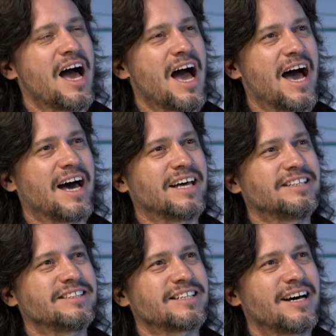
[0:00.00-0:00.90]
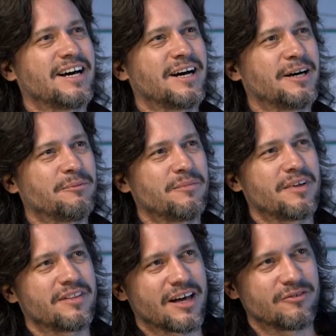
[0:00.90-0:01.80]
And
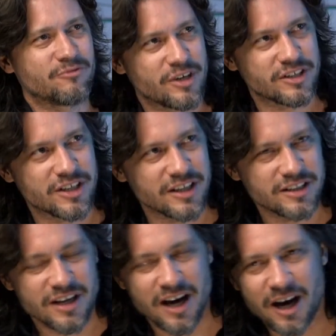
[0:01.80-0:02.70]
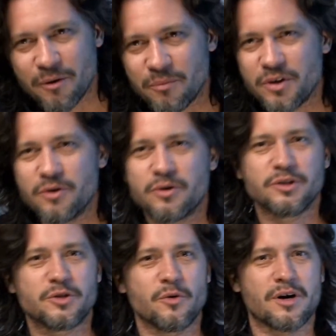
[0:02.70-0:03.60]
then, Richard, you can
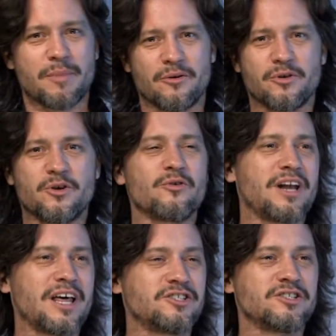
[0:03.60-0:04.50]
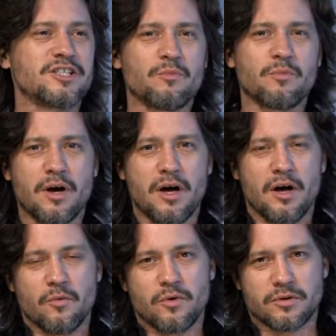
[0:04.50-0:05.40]
talk about your relationship
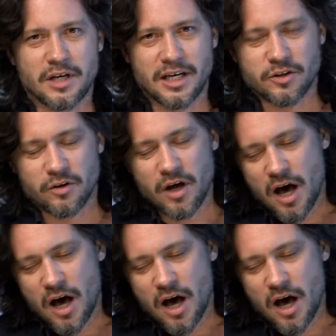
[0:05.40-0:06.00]
with Nigel.